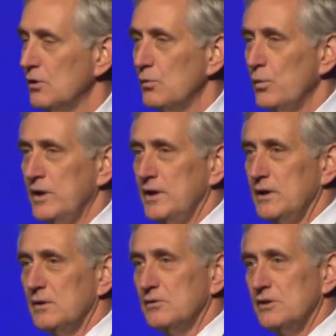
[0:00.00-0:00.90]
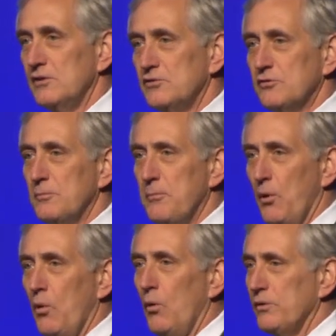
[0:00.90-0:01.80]
We did some
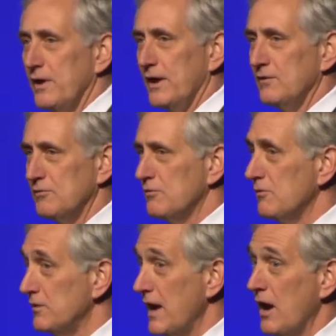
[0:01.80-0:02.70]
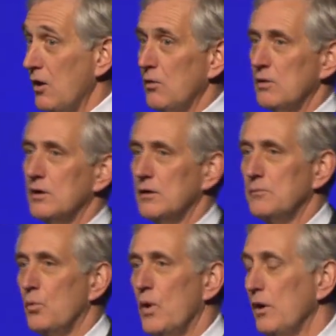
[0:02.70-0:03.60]
bold and now
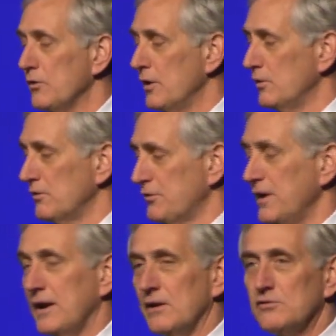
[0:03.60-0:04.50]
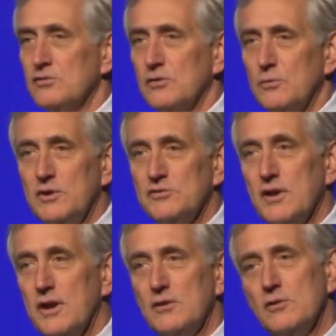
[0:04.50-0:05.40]
well-known things. We
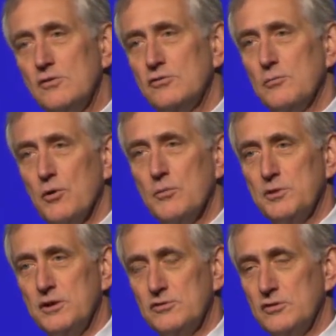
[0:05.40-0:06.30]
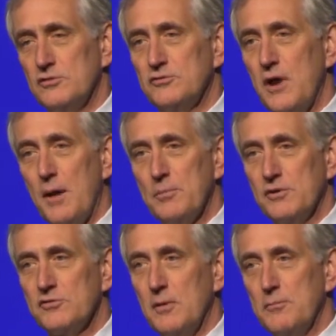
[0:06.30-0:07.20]
said suburbia should stop at
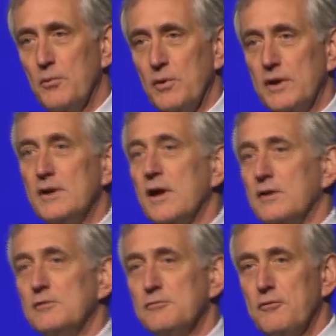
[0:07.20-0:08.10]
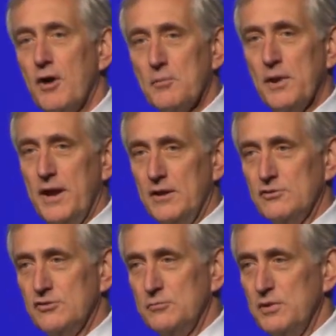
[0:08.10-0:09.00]
some point and the farmland
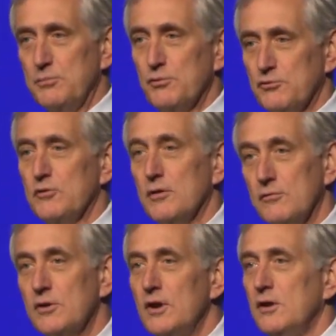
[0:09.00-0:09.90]
should be preserved.